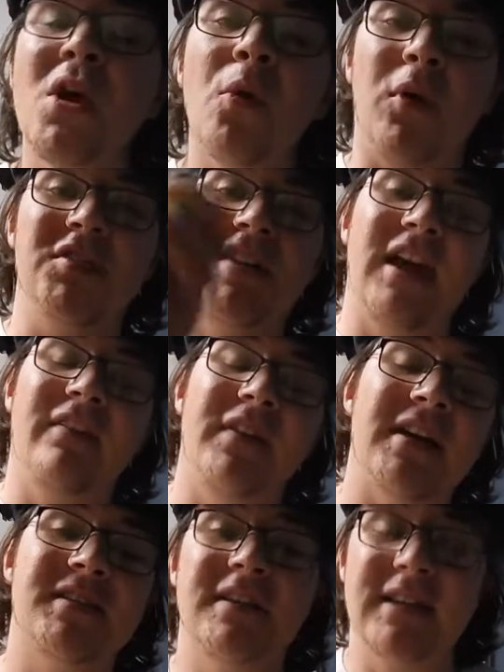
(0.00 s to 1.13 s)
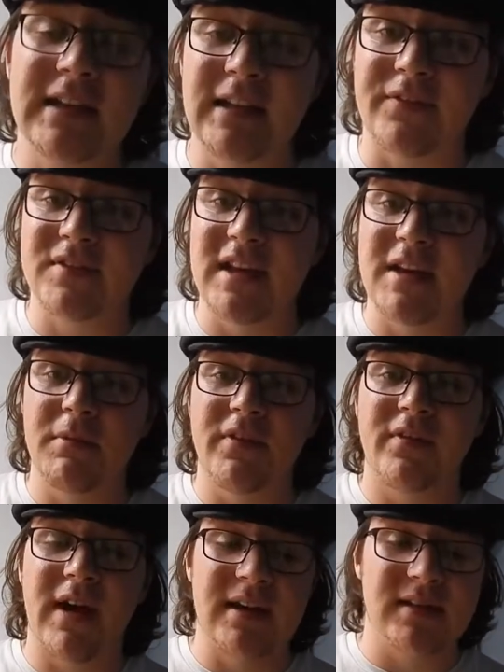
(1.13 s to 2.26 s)
Once again, thanks to ECigClick for sending me the
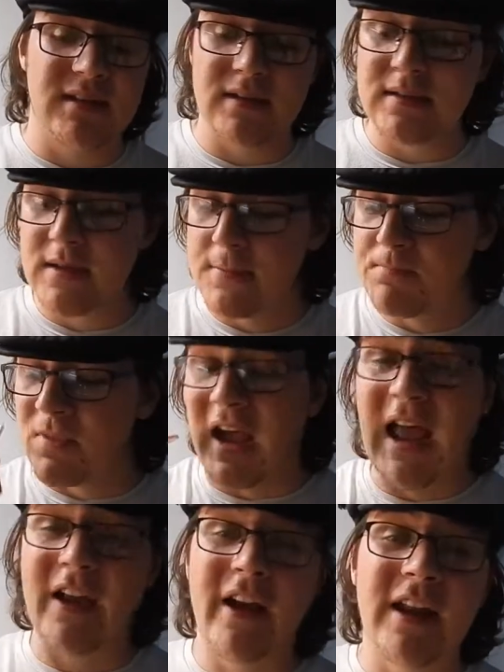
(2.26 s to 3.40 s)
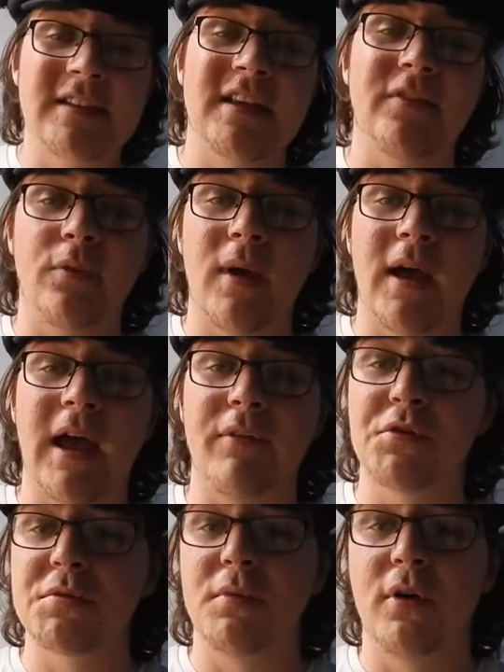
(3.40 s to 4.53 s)
devices. I haven't got any to give away, I've
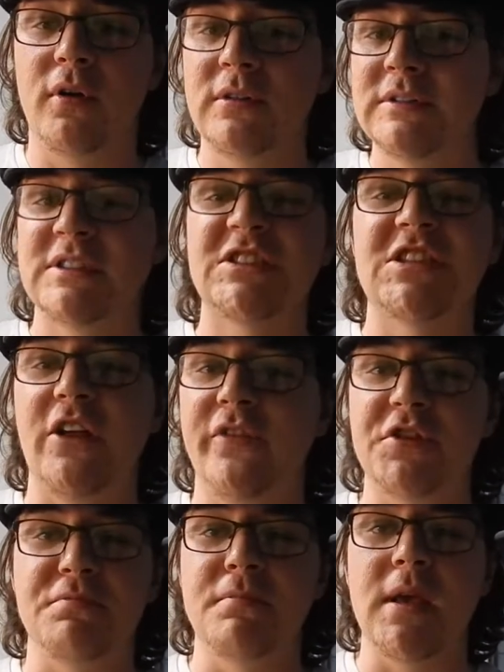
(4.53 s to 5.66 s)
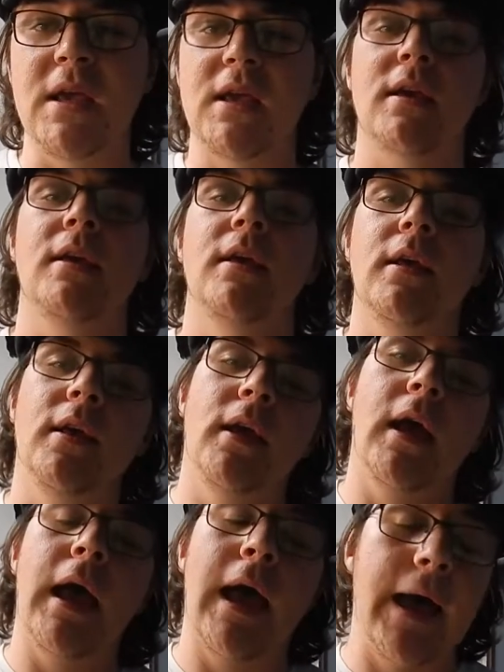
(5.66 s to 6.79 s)
used them all. Selfish me.
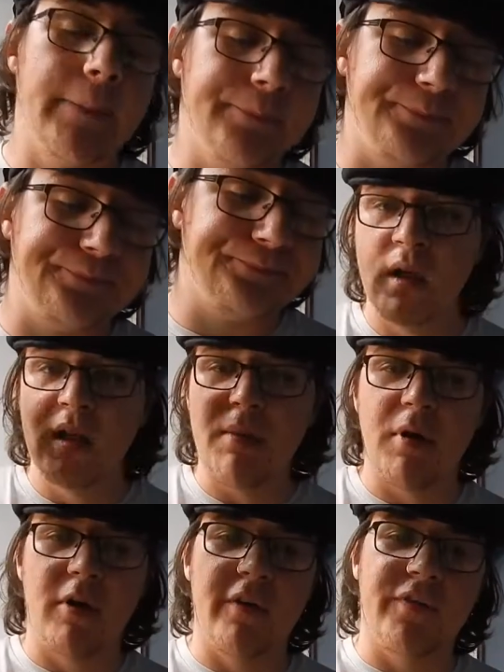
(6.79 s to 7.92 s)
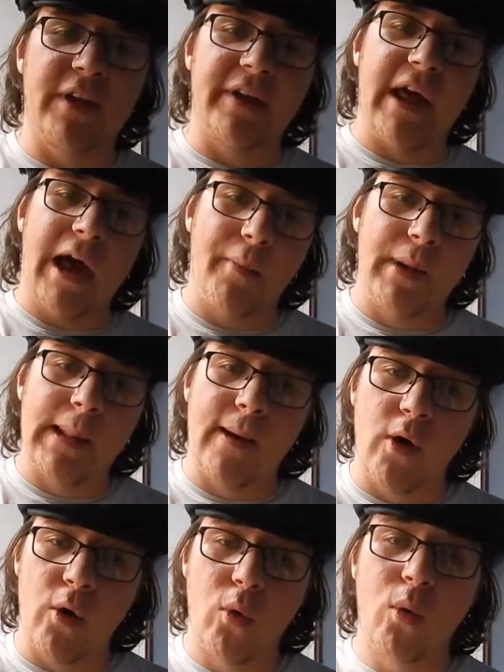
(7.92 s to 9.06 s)
Let me know what you think down
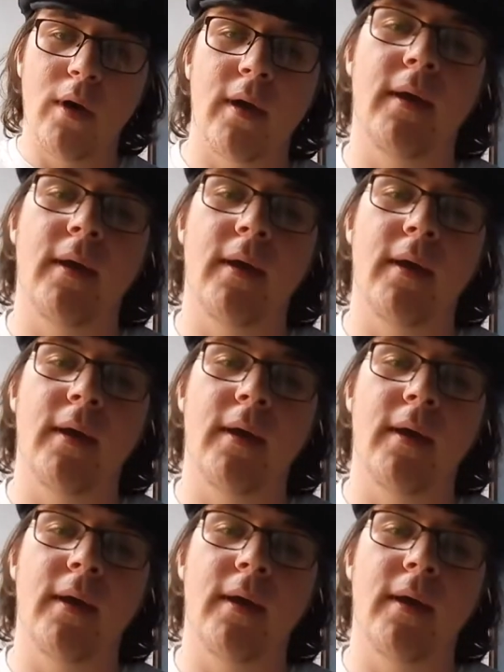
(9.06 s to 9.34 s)
below.